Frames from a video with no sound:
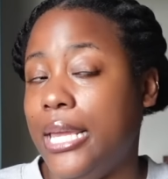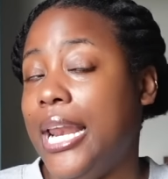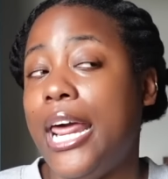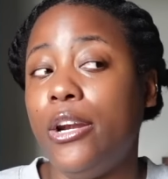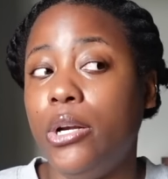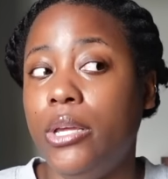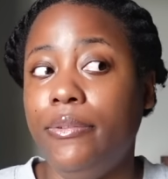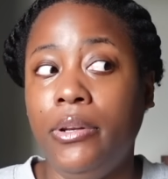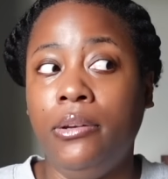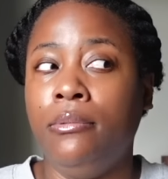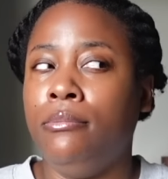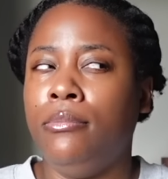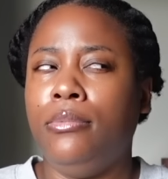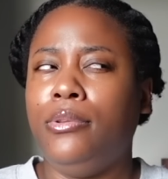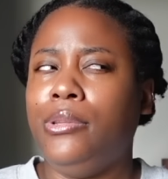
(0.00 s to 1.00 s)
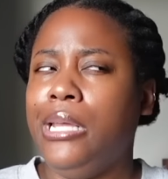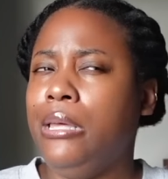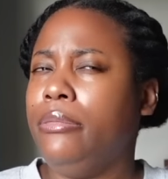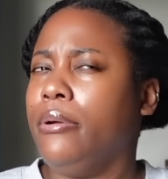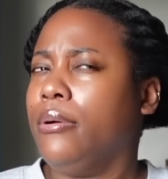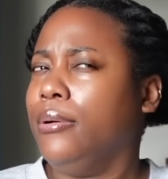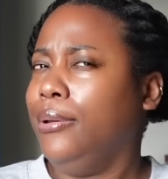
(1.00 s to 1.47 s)
and I don't even
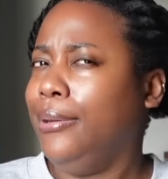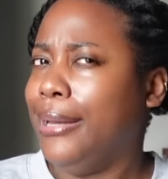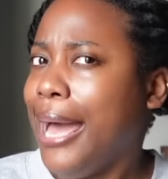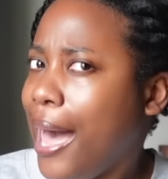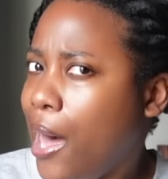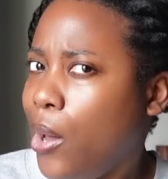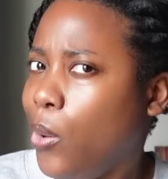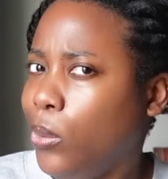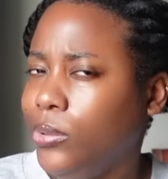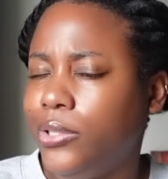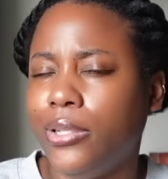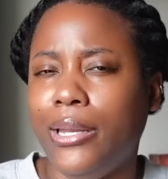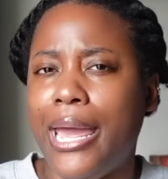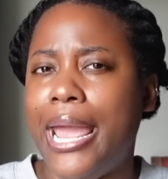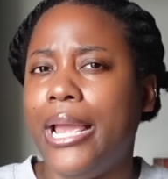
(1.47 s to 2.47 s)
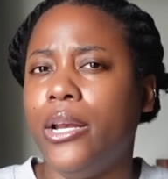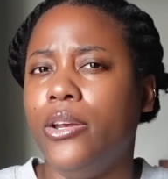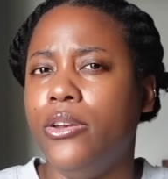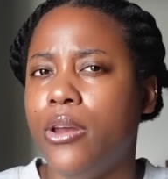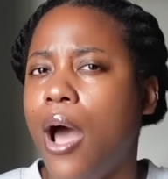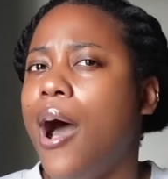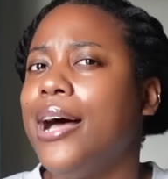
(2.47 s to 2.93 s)
think they're allowed to
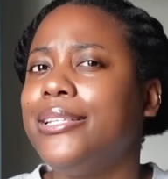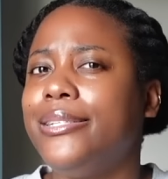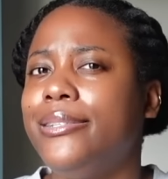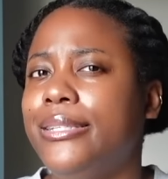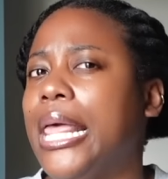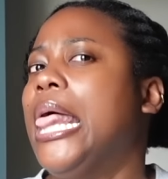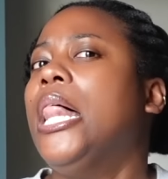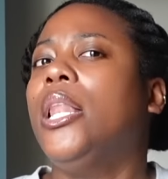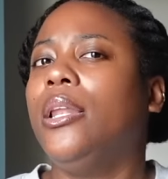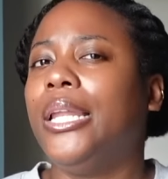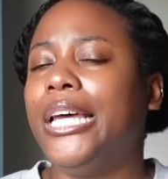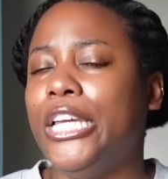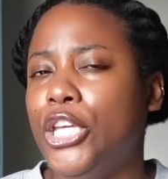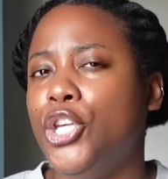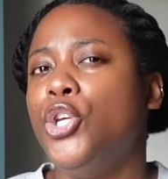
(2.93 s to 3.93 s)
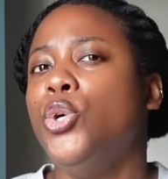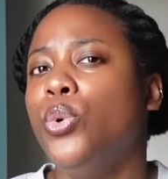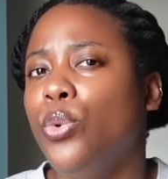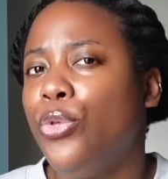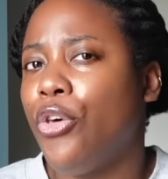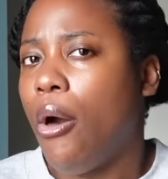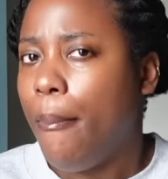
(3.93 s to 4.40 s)
like not sell a
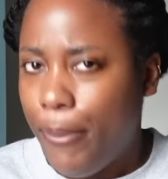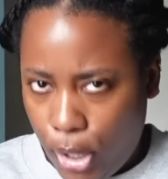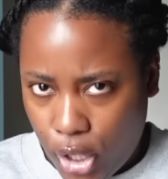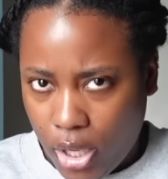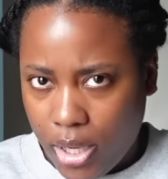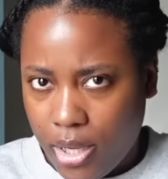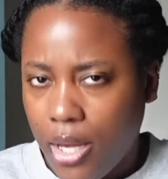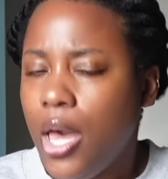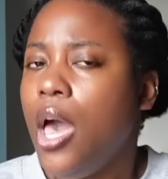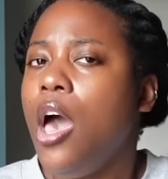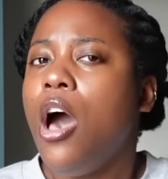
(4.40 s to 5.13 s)
youth a book.